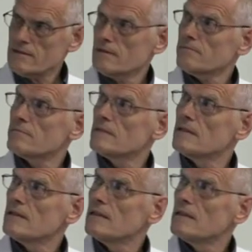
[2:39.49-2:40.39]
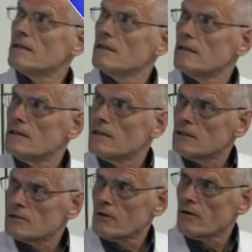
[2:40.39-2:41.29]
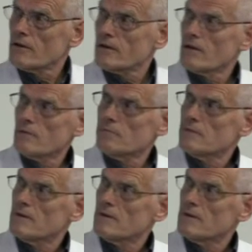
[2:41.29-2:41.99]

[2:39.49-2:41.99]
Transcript: here. So here